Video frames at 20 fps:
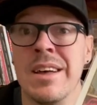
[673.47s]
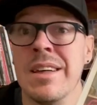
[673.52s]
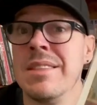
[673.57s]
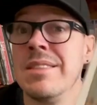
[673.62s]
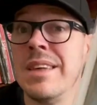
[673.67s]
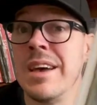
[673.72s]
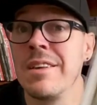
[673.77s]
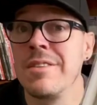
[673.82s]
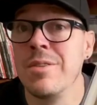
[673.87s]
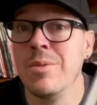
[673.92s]

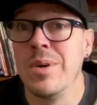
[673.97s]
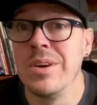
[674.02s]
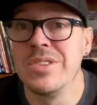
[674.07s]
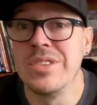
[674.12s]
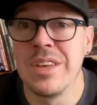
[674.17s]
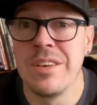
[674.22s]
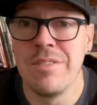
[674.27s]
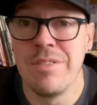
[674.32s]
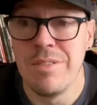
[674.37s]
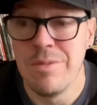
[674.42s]
Thanks for
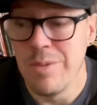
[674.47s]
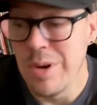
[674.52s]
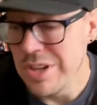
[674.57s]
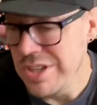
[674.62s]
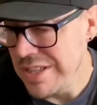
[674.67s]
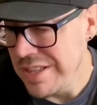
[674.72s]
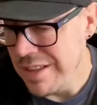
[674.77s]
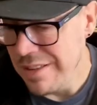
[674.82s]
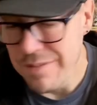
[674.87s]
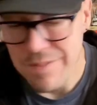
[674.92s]
watching if you've watched
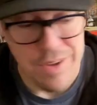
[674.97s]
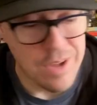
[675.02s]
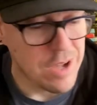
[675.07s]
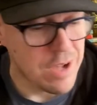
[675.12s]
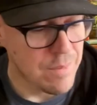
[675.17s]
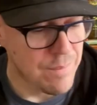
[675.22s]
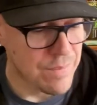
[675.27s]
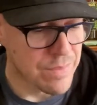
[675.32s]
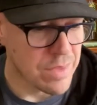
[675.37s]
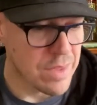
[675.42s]
this far.
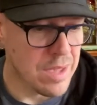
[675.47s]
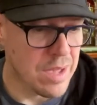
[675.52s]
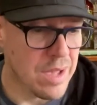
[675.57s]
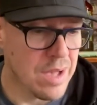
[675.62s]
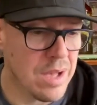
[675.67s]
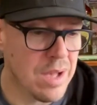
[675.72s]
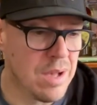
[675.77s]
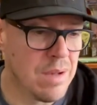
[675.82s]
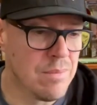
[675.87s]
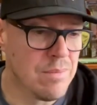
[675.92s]

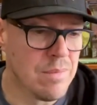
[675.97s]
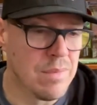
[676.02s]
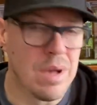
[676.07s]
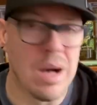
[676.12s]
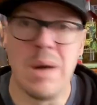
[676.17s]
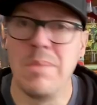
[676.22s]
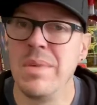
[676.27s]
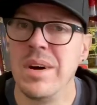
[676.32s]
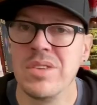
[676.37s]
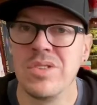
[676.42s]
I
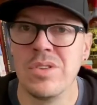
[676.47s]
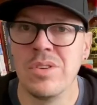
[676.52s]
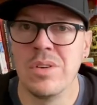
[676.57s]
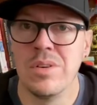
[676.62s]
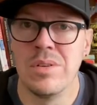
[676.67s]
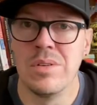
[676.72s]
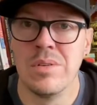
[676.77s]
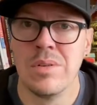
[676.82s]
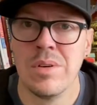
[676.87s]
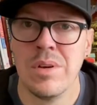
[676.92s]
might
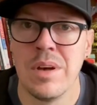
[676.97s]
do